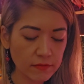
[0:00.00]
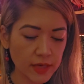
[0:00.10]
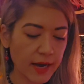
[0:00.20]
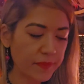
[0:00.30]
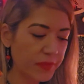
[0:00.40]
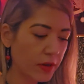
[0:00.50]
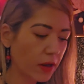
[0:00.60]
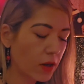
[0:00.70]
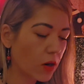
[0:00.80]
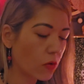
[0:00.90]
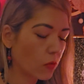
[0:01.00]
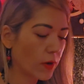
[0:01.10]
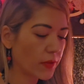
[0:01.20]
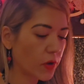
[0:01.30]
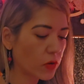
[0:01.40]
Yeah.
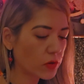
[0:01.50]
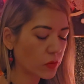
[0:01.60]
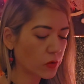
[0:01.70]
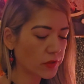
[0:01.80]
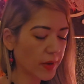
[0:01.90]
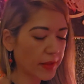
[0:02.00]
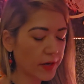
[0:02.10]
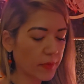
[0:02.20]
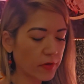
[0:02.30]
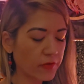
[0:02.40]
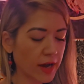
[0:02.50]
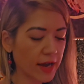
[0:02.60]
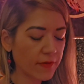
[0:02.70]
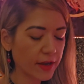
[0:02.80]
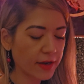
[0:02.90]
What those ruled by the number
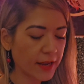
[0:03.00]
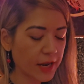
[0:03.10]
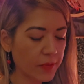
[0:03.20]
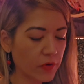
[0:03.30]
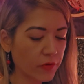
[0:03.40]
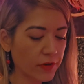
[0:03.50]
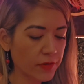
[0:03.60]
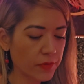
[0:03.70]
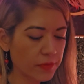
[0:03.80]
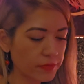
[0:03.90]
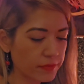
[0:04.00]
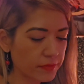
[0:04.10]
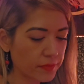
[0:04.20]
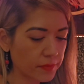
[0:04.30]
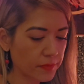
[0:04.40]
5 and April 5th
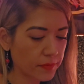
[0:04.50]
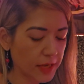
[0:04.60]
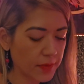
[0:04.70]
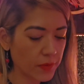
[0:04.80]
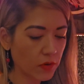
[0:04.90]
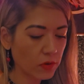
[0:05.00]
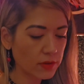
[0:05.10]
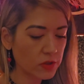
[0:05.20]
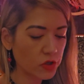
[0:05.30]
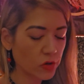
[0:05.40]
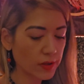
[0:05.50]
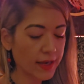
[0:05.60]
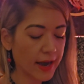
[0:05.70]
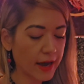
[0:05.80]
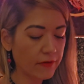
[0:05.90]
people surely
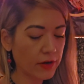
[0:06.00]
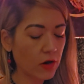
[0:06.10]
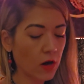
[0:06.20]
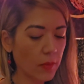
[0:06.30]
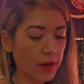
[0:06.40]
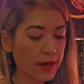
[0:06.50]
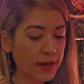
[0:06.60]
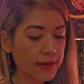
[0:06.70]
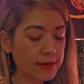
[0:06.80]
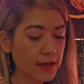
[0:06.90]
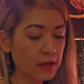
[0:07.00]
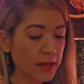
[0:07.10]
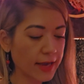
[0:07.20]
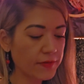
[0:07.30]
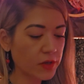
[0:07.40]
have in common is that
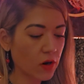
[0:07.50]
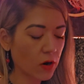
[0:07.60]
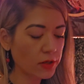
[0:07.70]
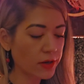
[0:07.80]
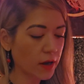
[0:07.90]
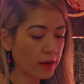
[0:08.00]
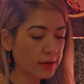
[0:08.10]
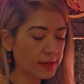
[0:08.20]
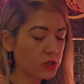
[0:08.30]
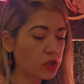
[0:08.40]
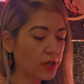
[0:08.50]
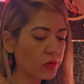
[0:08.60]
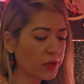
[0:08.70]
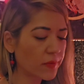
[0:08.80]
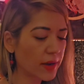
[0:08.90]
life's hard knocks
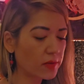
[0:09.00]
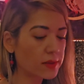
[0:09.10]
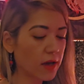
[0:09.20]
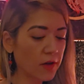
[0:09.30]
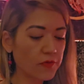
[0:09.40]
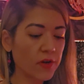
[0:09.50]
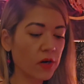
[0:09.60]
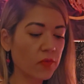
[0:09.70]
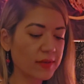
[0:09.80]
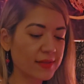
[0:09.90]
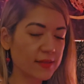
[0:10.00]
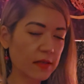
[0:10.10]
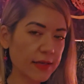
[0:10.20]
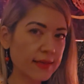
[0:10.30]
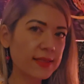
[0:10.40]
generally bounce off their
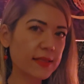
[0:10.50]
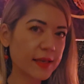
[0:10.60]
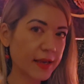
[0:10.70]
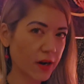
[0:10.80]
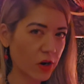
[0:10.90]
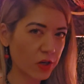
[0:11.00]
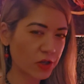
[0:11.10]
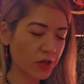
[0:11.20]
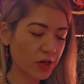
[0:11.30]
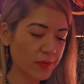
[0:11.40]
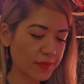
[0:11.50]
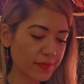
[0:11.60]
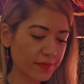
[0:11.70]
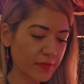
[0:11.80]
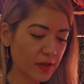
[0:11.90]
resilient character.
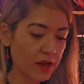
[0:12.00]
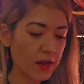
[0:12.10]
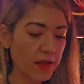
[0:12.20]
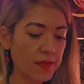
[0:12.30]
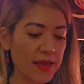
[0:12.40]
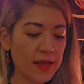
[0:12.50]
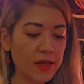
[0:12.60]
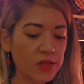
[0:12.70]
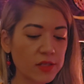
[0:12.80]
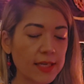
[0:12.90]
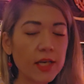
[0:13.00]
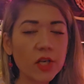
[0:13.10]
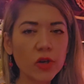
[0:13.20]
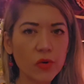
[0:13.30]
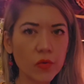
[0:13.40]
They
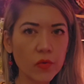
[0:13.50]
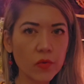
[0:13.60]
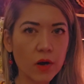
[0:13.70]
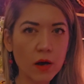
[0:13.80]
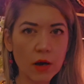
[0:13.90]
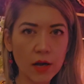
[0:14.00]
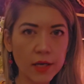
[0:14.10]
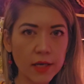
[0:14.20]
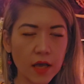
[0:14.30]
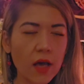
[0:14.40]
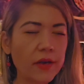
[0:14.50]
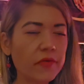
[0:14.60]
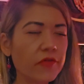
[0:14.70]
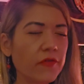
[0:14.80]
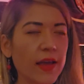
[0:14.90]
continue on
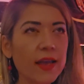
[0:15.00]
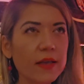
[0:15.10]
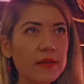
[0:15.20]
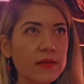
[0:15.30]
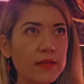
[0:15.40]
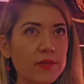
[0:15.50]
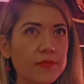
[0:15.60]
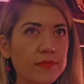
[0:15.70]
unfazed.